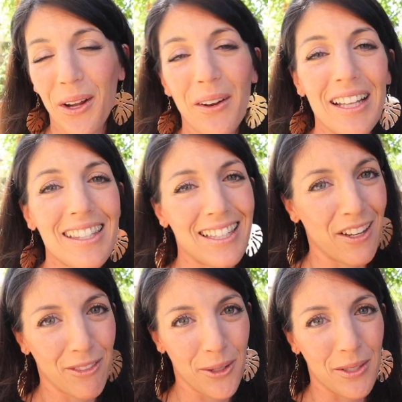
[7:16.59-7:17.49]
around and
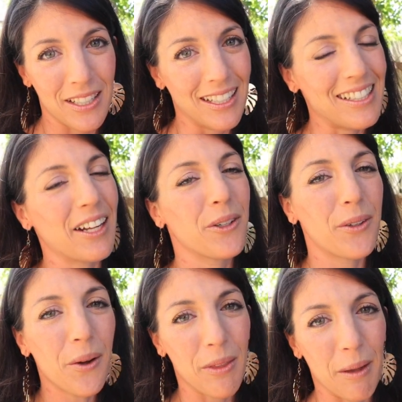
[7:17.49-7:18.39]
save those seeds and
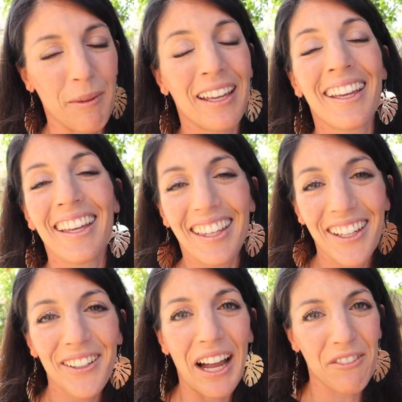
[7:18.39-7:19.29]
grow them
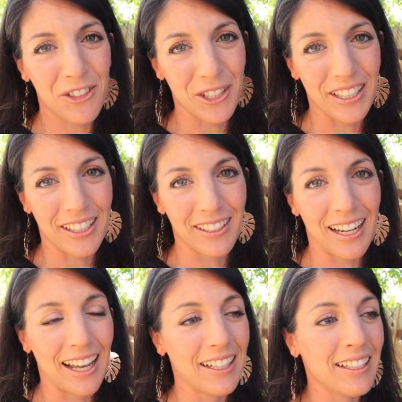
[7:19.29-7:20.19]
year after
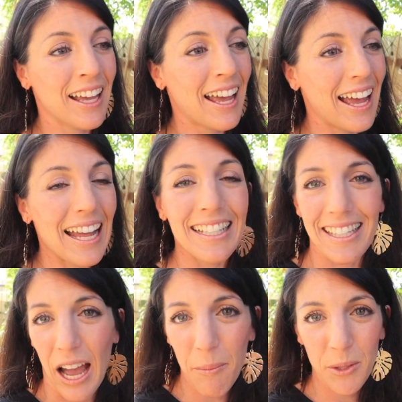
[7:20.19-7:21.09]
year and
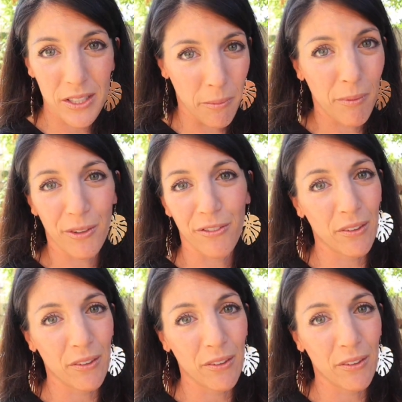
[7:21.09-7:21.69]
adapt some of your